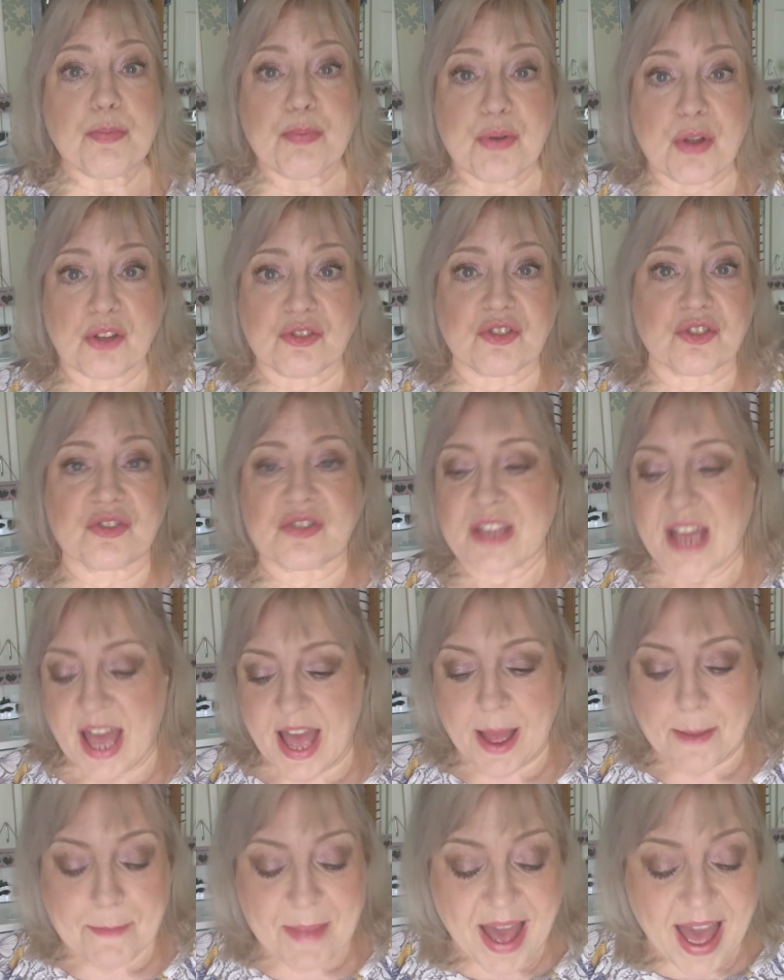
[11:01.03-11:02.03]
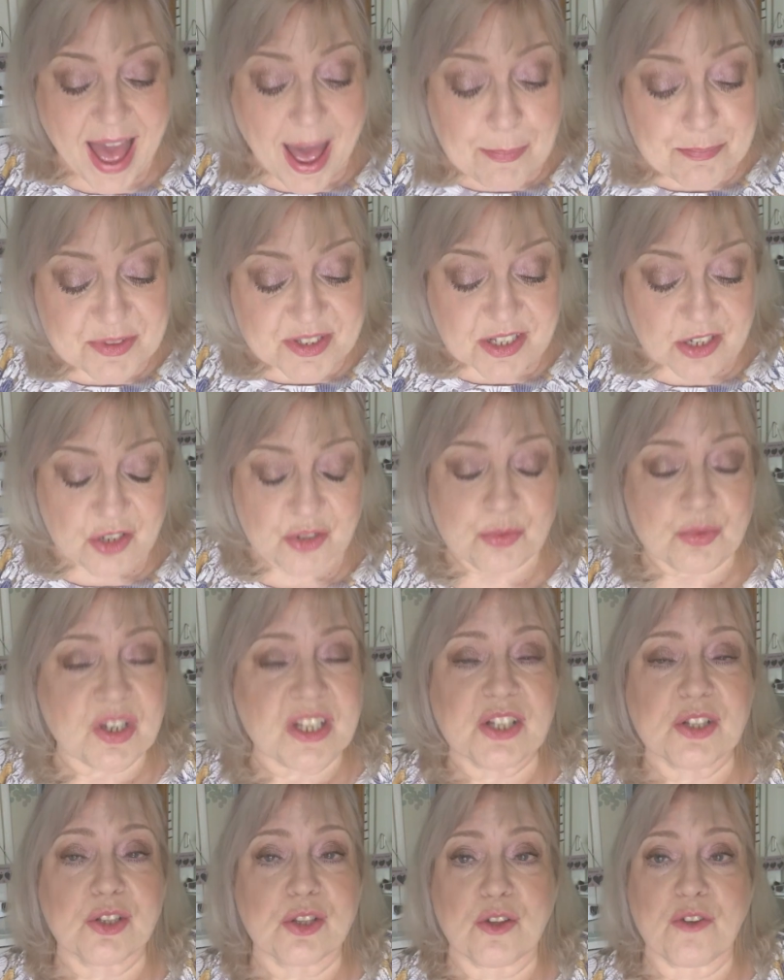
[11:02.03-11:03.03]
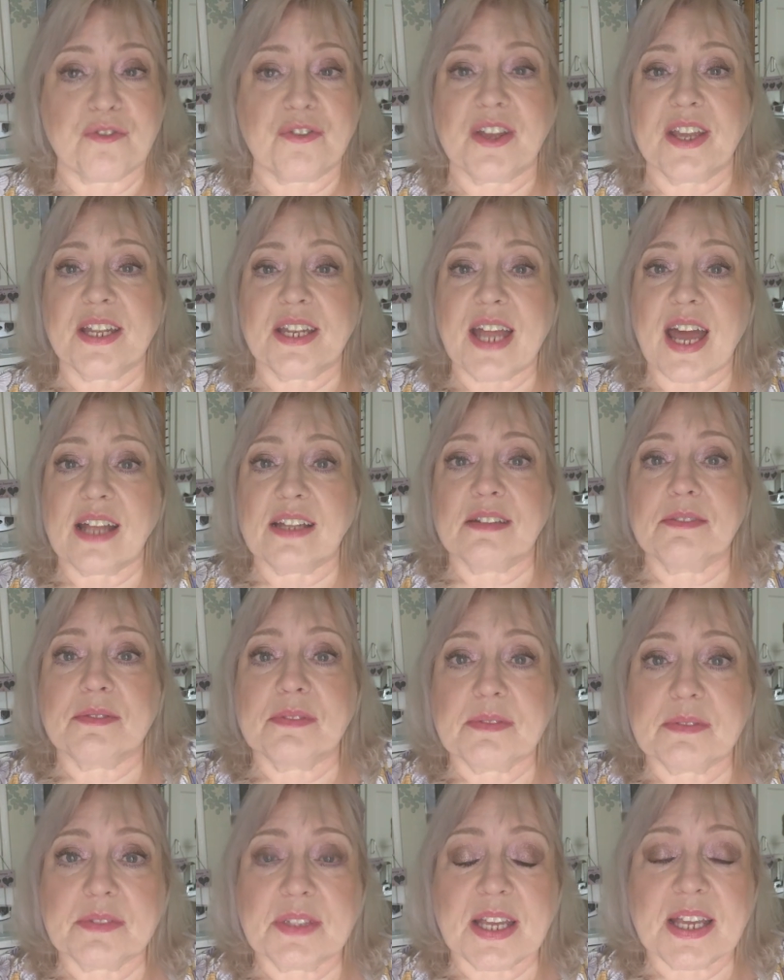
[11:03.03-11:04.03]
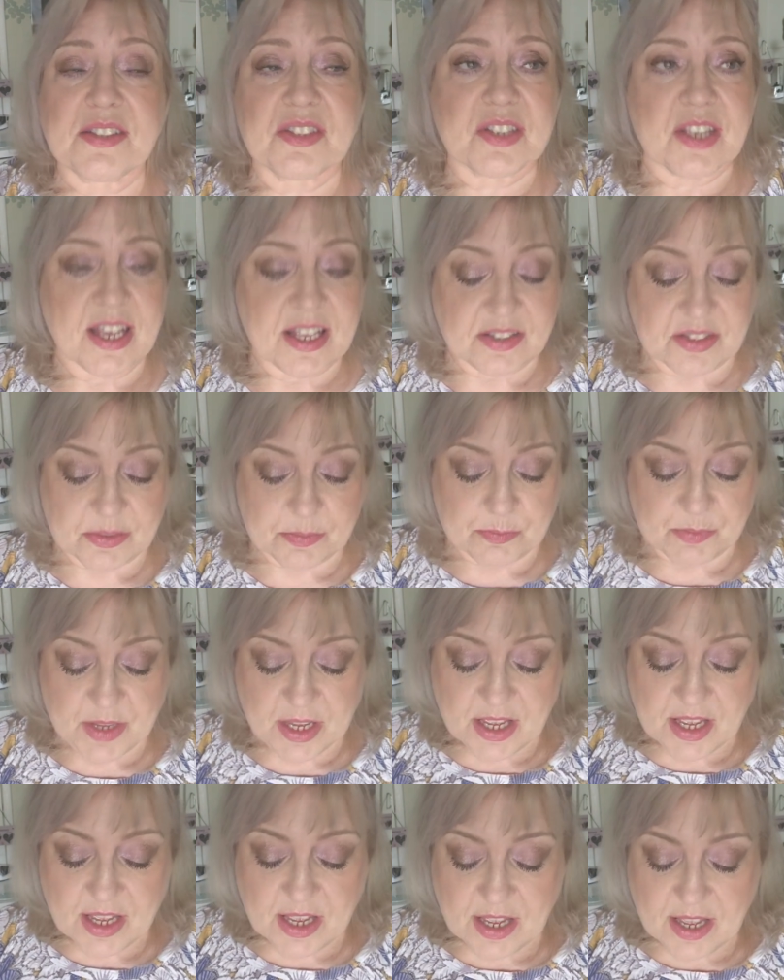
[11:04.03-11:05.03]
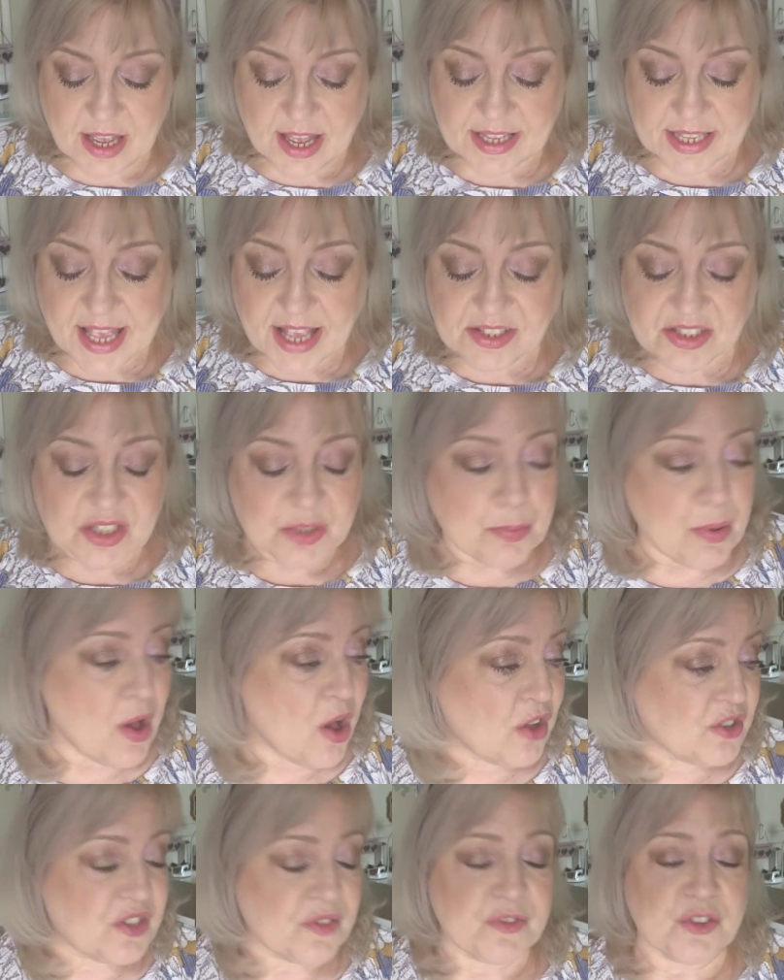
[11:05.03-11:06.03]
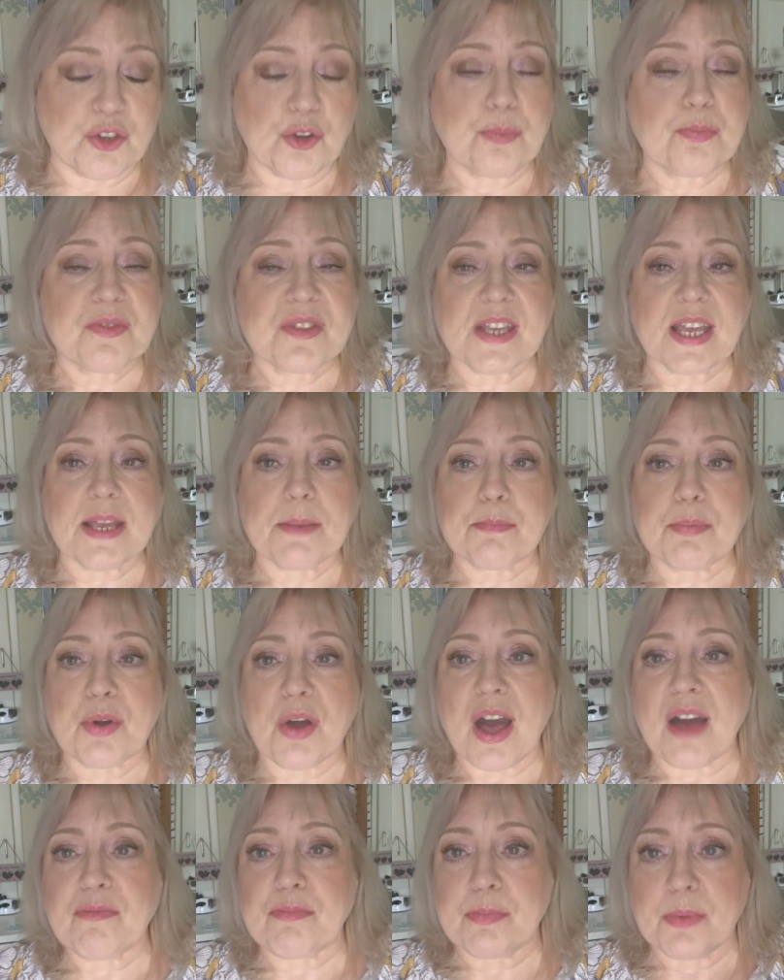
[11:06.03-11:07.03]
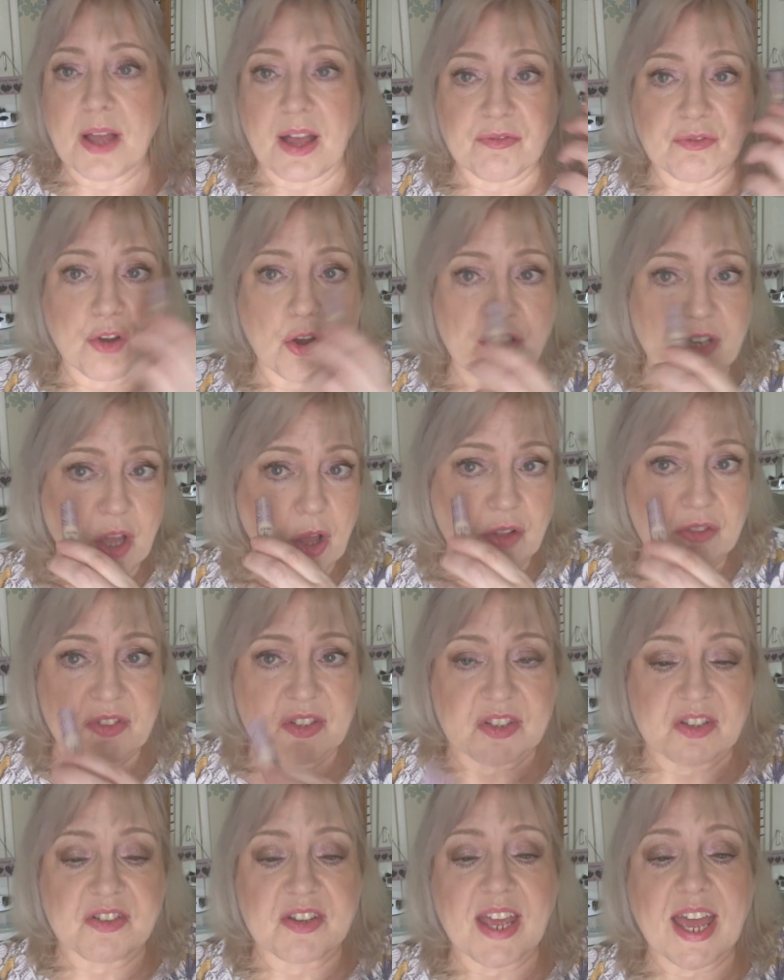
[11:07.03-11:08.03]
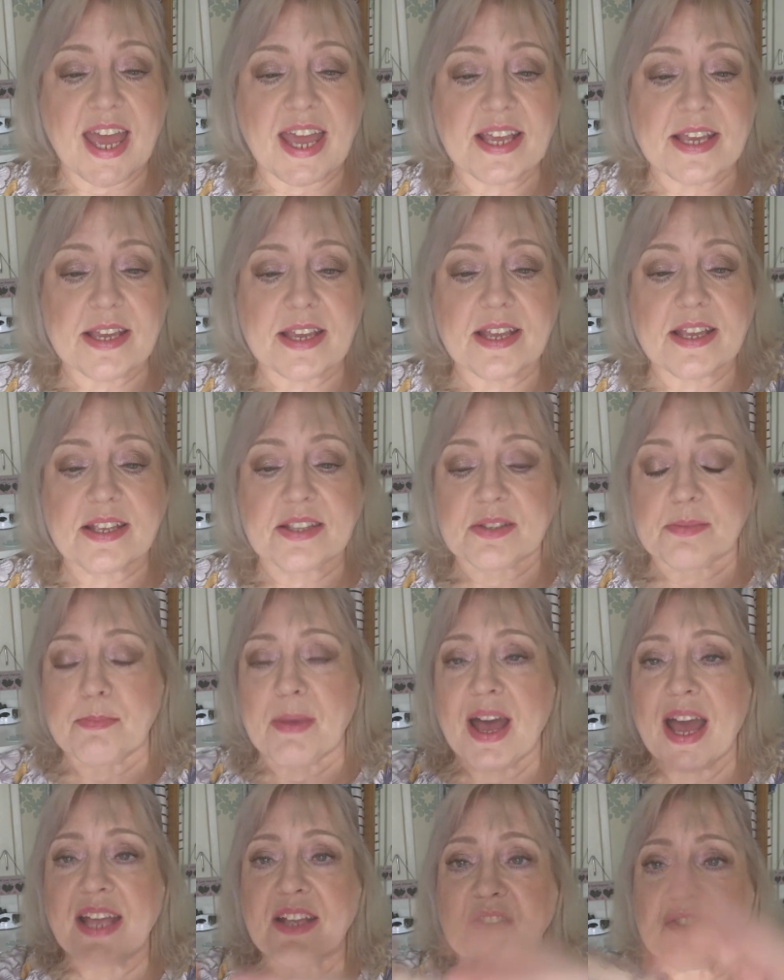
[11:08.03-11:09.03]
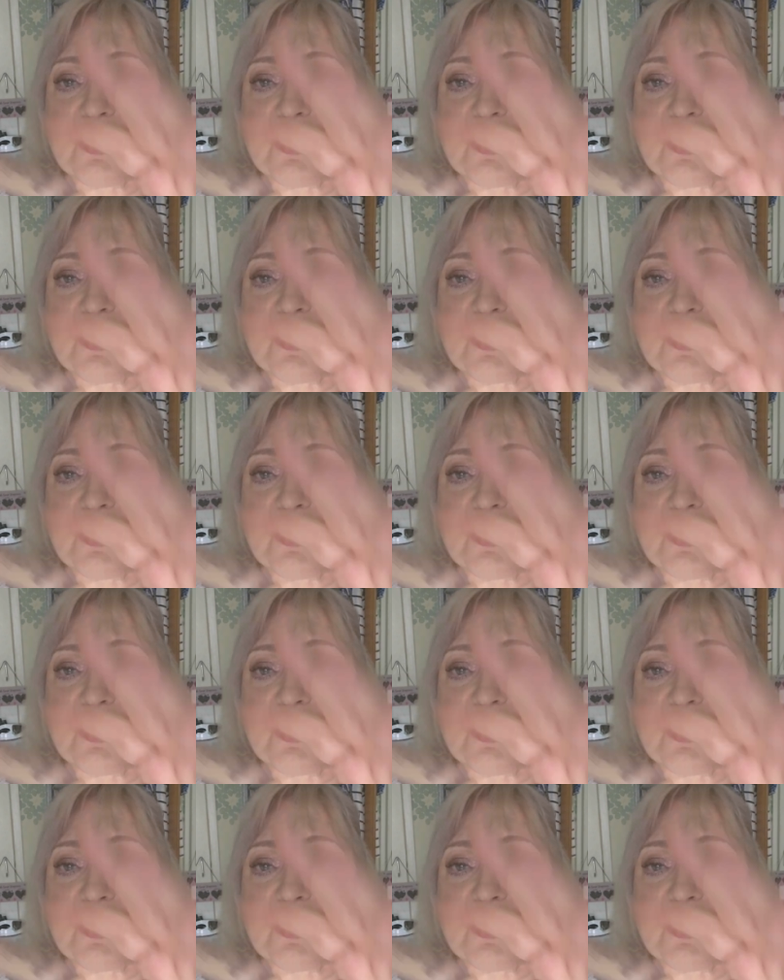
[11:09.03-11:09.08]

product that I'm absolutely loving, and it's I guess it's part of an update, but I've got it on today, is my